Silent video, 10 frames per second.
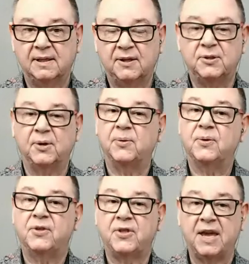So
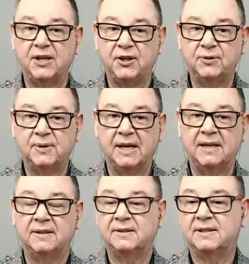thank you.
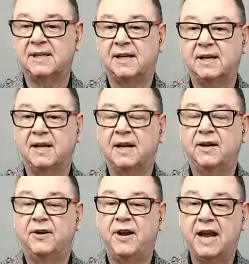And
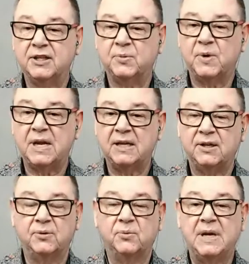next week
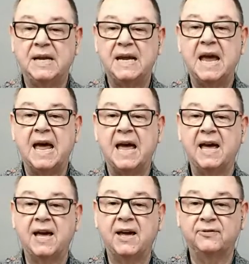we
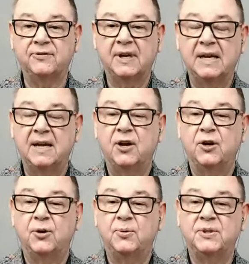have,
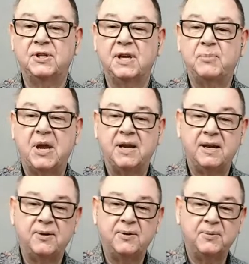who is it,
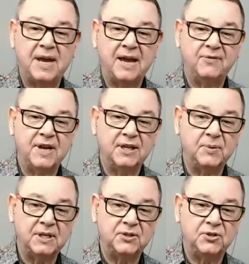Penny? Who do we have next
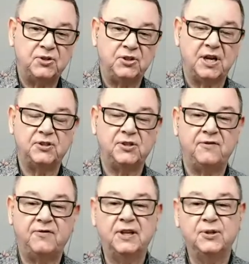week? It's Jesse
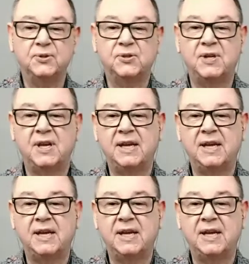Finkelstein.